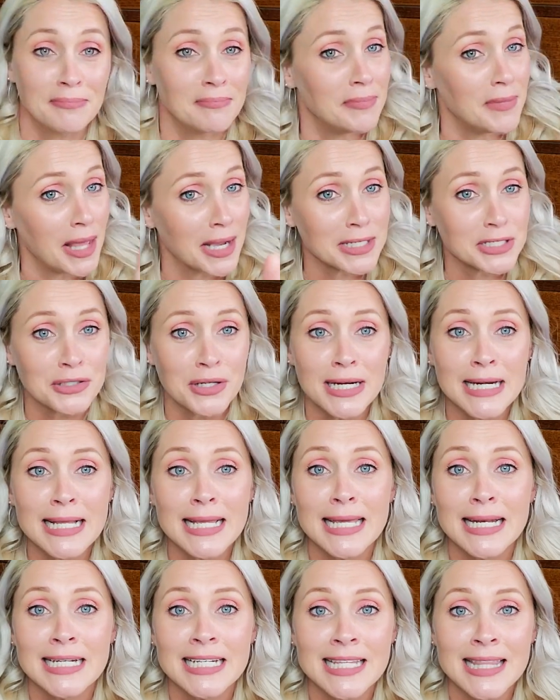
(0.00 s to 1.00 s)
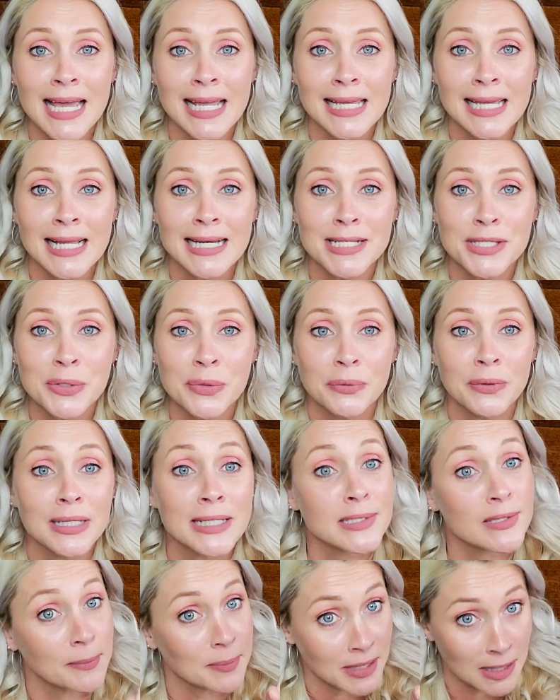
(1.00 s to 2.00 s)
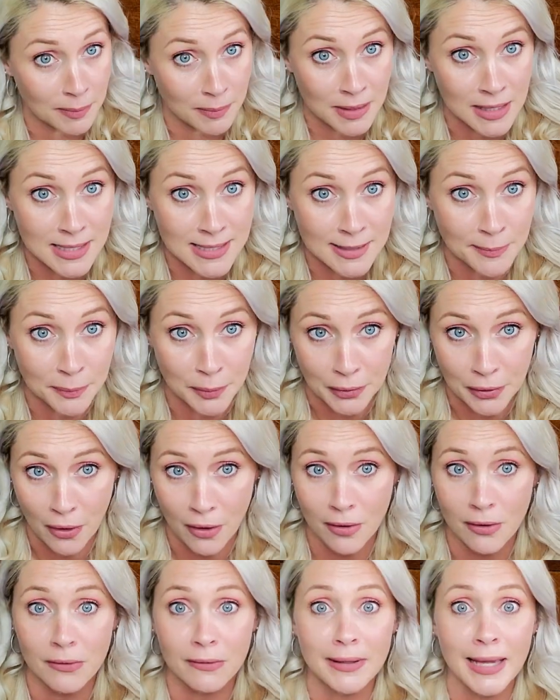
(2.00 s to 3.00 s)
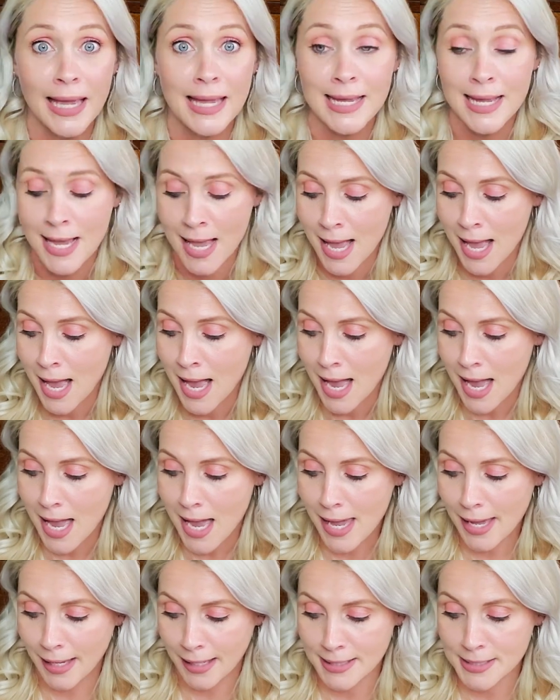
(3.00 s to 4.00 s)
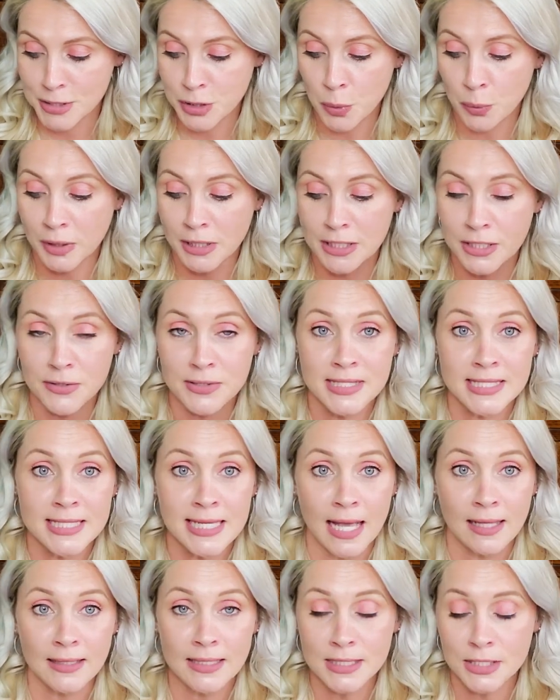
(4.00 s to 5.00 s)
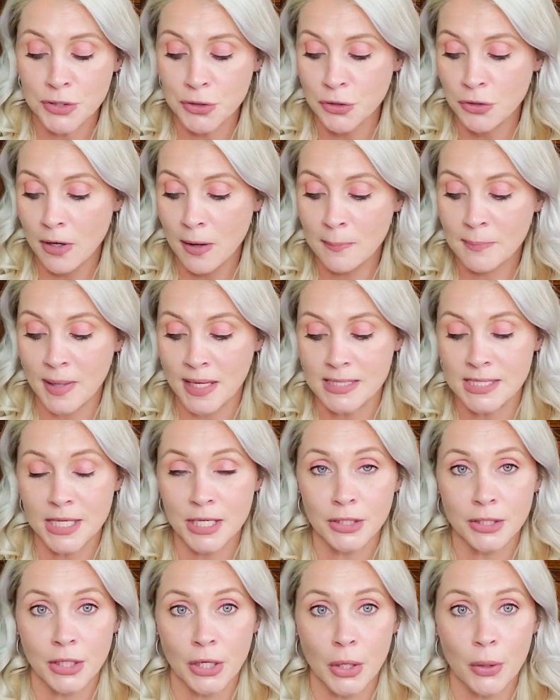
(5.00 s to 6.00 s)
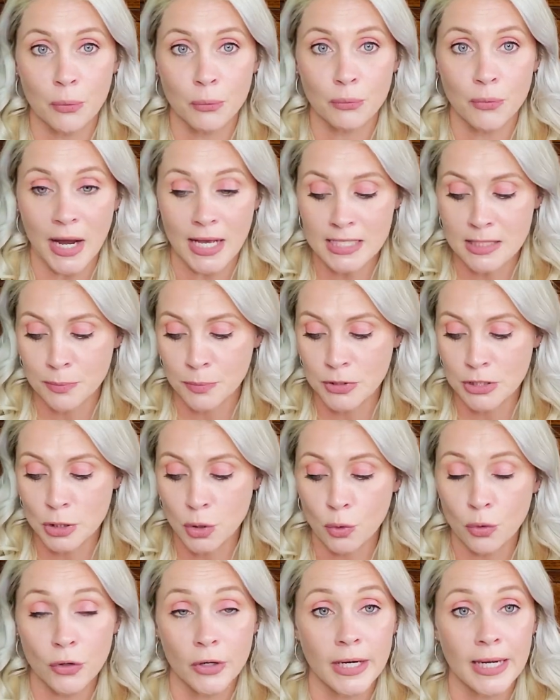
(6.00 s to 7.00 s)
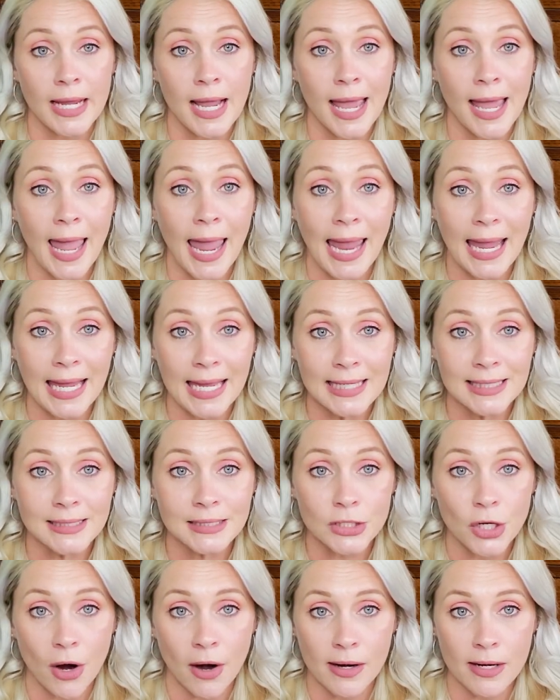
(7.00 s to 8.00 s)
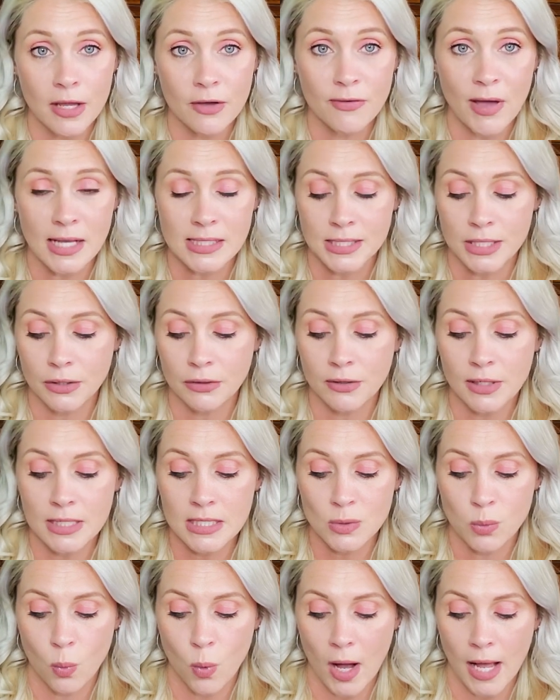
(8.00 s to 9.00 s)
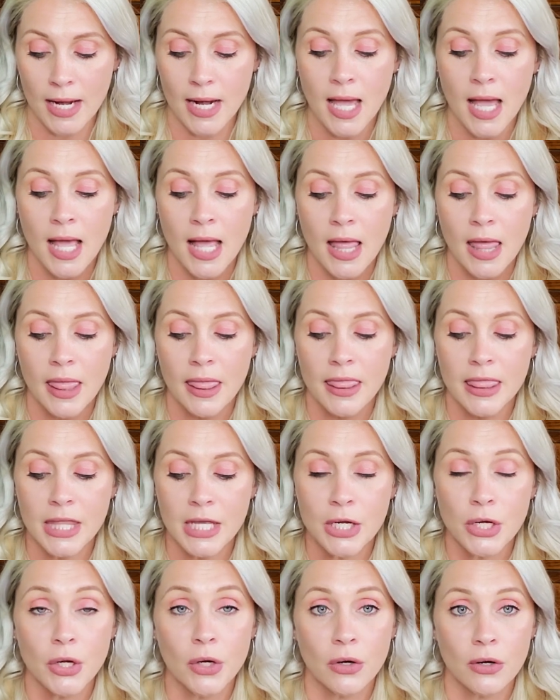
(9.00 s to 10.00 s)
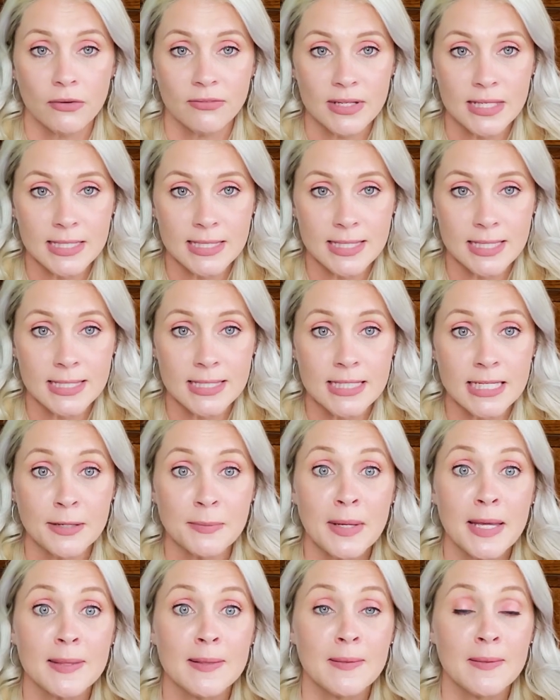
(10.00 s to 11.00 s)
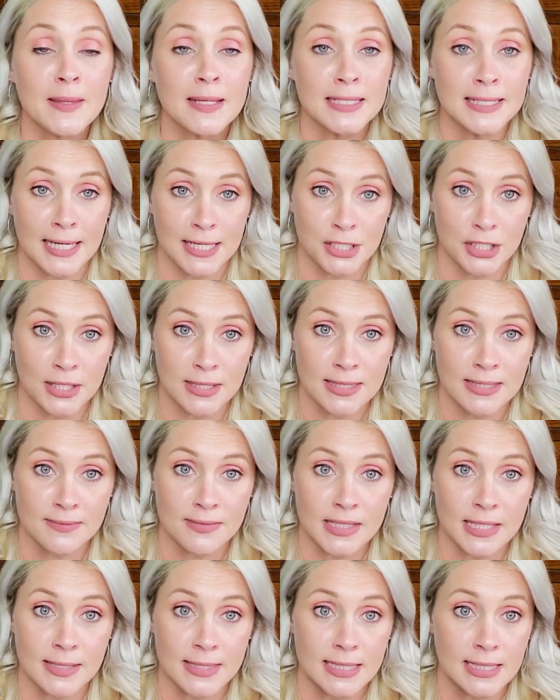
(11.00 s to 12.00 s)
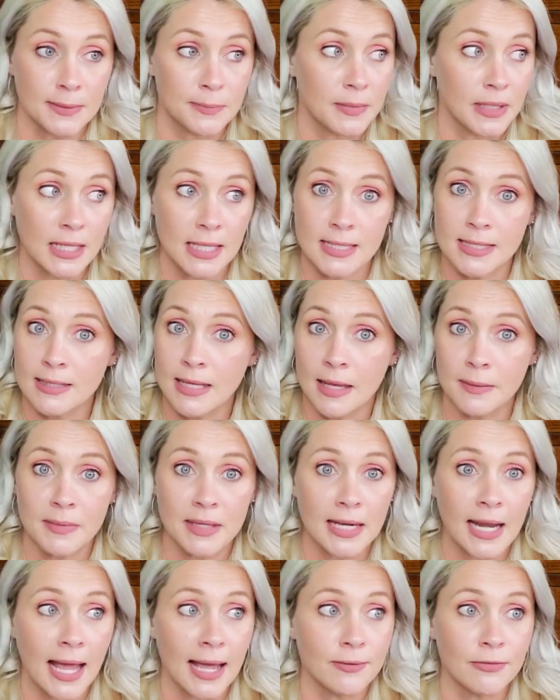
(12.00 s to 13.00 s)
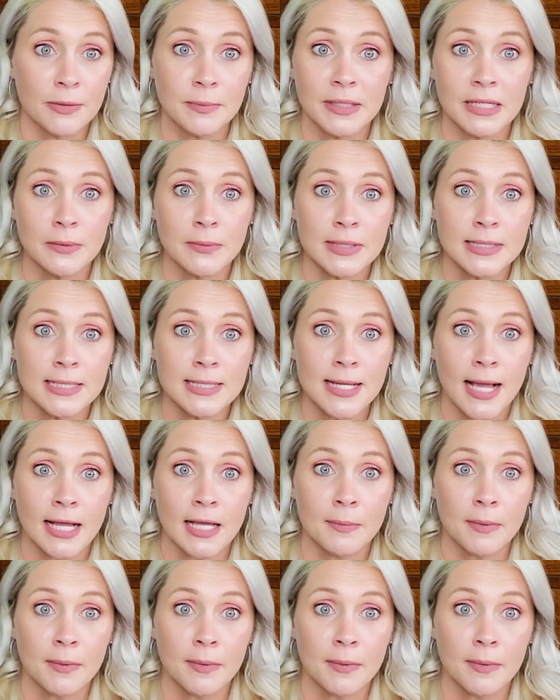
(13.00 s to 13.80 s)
not trying to get into that kind of schooling, so I'm keeping it simple, y'all. Okay. So we're going to do skeletal, muscular, respiratory, and cardiovascular as 1, the nervous system, and then the digestive system, because I mean, everybody wants to talk